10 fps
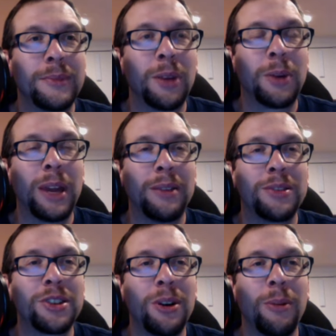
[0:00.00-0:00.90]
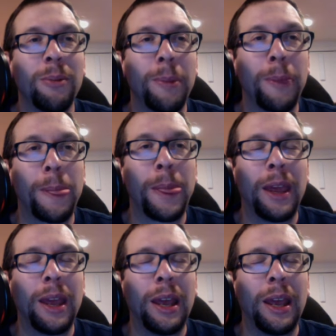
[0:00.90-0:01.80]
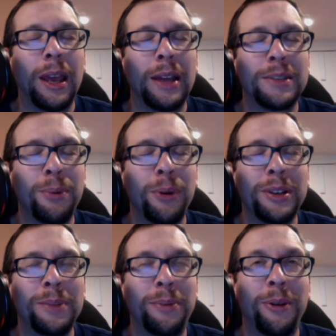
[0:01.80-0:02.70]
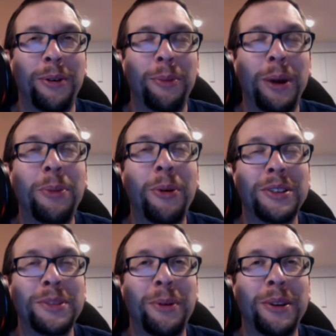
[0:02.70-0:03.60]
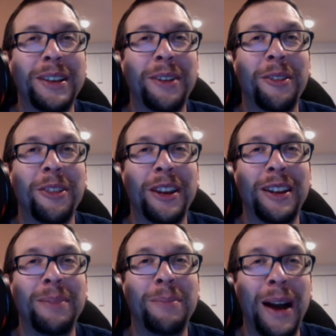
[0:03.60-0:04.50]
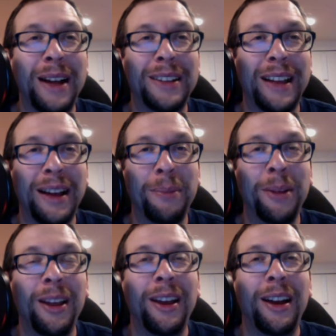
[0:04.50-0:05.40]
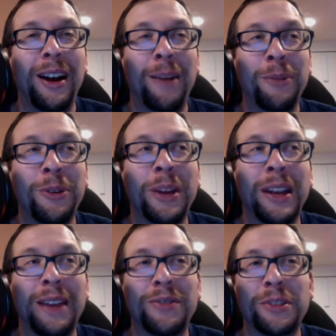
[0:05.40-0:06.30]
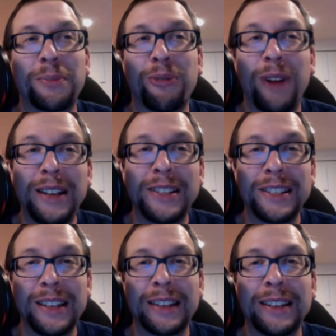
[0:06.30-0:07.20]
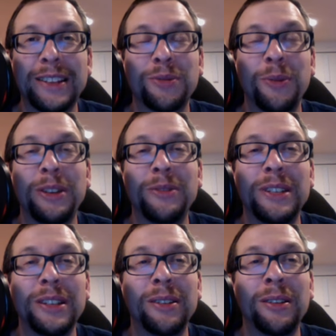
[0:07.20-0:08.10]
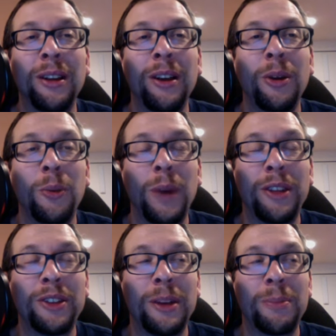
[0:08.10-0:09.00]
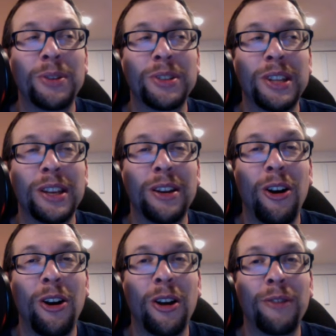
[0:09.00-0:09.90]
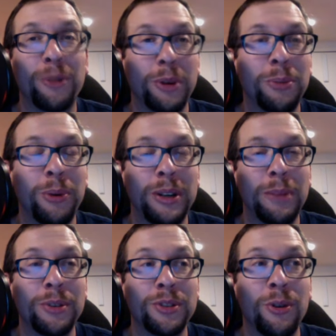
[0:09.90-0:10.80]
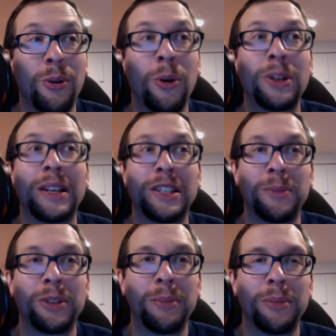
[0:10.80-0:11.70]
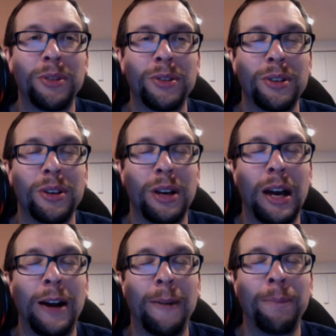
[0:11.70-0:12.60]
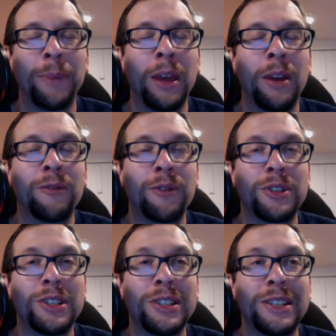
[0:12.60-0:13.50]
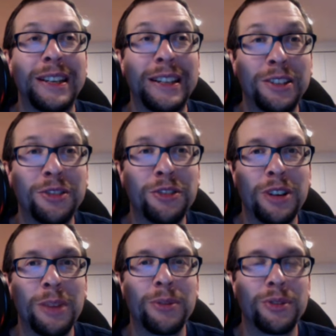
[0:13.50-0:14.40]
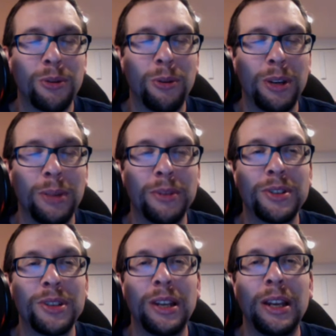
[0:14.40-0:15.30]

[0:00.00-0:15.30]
Okay, so it's important to, po important to point out that in MATLAB, um, you can have surprises like this when you deal with numbers that are floating point numbers or decimal numbers um, versus integer numbers or whole numbers.